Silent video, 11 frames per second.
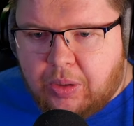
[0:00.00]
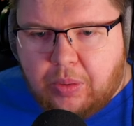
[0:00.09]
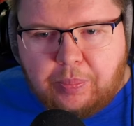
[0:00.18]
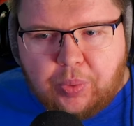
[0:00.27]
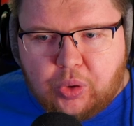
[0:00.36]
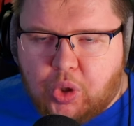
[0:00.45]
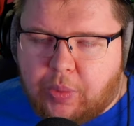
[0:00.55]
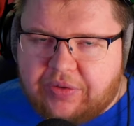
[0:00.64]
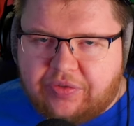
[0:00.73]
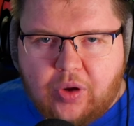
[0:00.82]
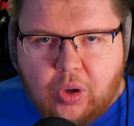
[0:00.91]
But
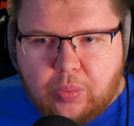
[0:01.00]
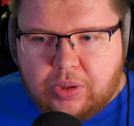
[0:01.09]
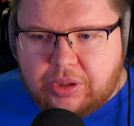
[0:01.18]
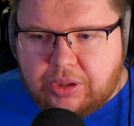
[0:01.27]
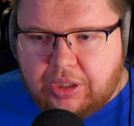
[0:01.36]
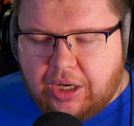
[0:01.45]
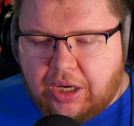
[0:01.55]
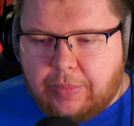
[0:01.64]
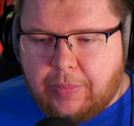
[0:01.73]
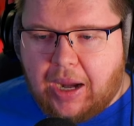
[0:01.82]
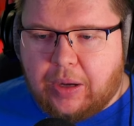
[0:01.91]
going forward,
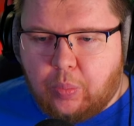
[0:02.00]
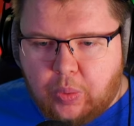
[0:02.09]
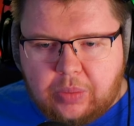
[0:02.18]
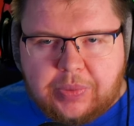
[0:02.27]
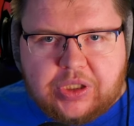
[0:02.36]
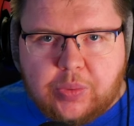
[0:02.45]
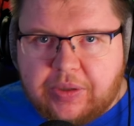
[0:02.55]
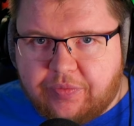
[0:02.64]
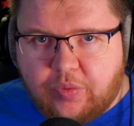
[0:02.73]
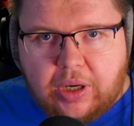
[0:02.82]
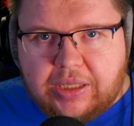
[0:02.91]
I will be doing
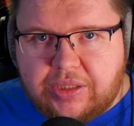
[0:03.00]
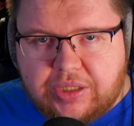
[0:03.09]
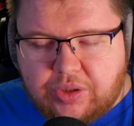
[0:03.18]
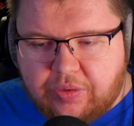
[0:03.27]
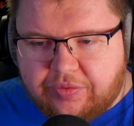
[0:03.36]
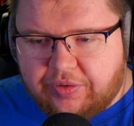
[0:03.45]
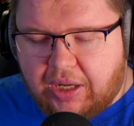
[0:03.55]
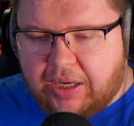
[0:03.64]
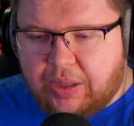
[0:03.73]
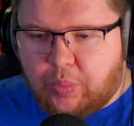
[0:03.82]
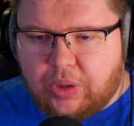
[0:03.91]
variety stuff.
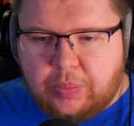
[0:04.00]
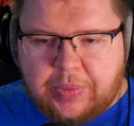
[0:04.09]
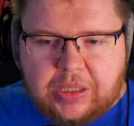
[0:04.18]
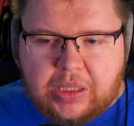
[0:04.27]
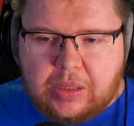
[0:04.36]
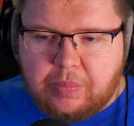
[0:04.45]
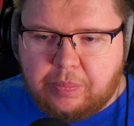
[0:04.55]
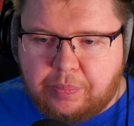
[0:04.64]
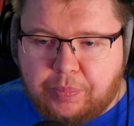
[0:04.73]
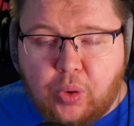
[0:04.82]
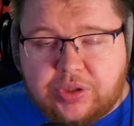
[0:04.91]
I will be
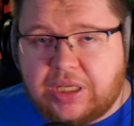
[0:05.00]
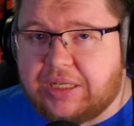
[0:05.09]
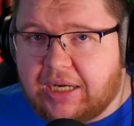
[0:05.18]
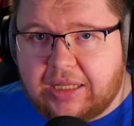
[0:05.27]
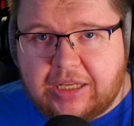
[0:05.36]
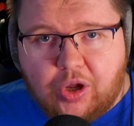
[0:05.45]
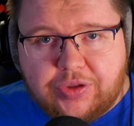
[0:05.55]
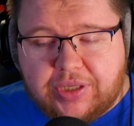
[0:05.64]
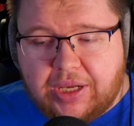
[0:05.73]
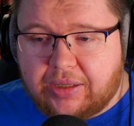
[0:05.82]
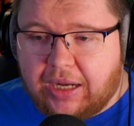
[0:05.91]
posting daily
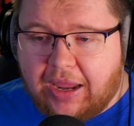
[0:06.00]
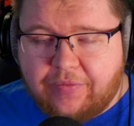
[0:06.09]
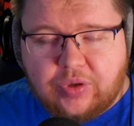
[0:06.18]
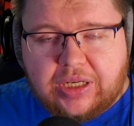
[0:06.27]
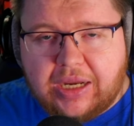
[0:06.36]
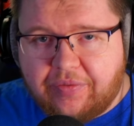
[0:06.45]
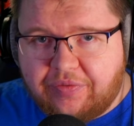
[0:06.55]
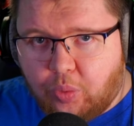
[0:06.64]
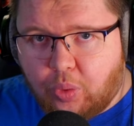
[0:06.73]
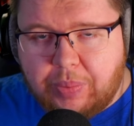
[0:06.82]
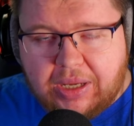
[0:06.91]
content every day at
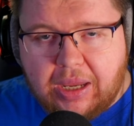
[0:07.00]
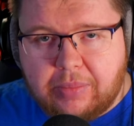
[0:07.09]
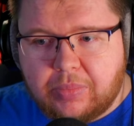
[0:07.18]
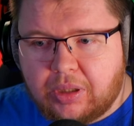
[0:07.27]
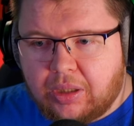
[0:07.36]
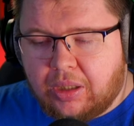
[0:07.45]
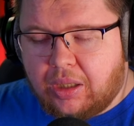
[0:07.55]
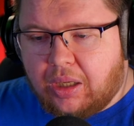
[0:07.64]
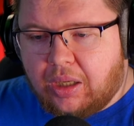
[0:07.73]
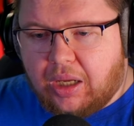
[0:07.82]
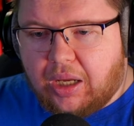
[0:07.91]
4 p.m.
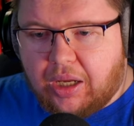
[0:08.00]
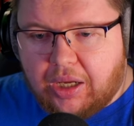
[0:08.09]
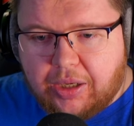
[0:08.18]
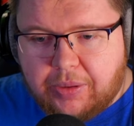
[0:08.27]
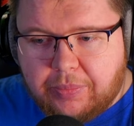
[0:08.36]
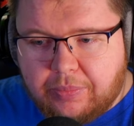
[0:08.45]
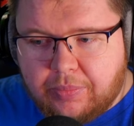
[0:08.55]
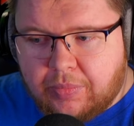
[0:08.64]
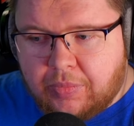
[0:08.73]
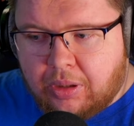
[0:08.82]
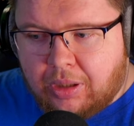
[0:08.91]

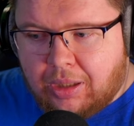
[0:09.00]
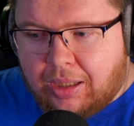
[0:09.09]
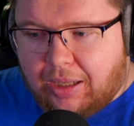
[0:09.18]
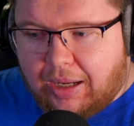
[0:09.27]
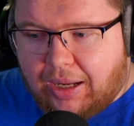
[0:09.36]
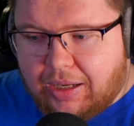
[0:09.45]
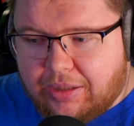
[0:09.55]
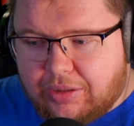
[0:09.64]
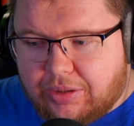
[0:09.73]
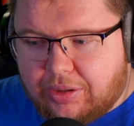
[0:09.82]
And